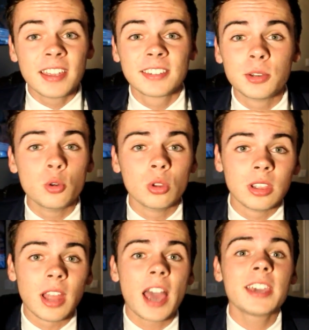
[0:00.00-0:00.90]
to
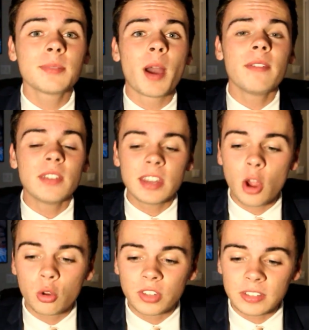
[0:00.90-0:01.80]
like my
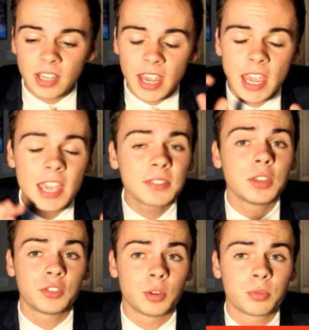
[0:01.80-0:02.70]
videos and to hit the
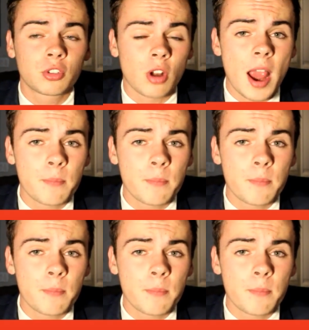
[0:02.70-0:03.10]
subscribe